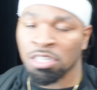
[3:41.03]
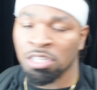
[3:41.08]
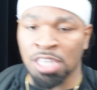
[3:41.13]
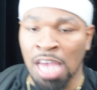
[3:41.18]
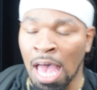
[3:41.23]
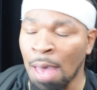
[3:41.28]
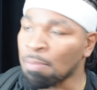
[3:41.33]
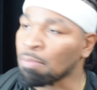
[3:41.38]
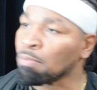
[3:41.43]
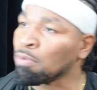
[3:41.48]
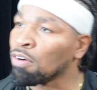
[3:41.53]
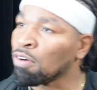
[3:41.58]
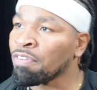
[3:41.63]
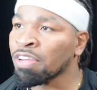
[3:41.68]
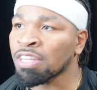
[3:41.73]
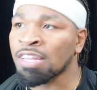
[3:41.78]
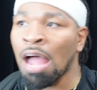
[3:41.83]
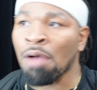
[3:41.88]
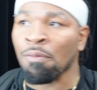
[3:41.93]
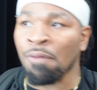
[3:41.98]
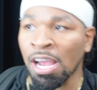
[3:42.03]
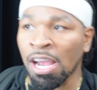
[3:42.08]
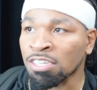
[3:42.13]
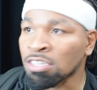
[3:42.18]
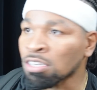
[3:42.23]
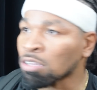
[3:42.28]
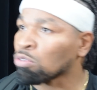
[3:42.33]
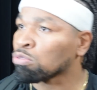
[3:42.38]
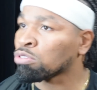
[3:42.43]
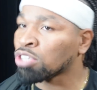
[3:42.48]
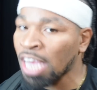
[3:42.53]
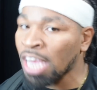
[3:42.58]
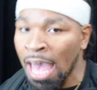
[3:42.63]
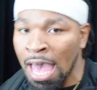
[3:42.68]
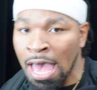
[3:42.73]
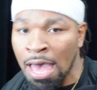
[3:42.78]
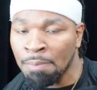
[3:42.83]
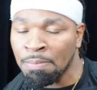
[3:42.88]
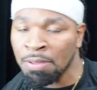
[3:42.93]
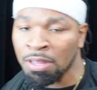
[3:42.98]
jabbing, moving, directional
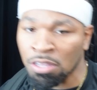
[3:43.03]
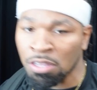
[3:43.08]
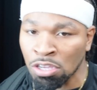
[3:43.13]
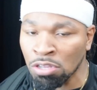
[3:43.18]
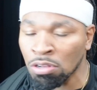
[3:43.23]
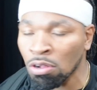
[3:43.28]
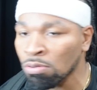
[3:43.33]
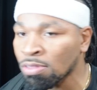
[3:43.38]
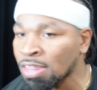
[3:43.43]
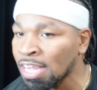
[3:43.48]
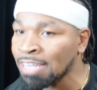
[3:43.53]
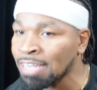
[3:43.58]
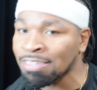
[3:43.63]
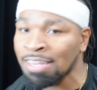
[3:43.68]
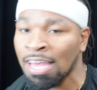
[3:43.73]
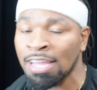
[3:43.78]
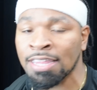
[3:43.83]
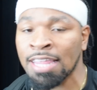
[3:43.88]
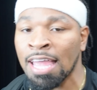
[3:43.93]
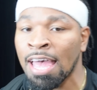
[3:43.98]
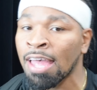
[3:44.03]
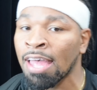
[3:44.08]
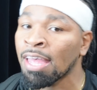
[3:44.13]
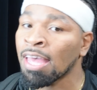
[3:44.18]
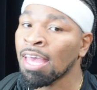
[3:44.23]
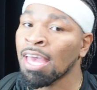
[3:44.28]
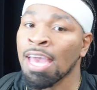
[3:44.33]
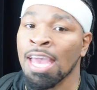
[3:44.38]
jab, and, you know, things like that.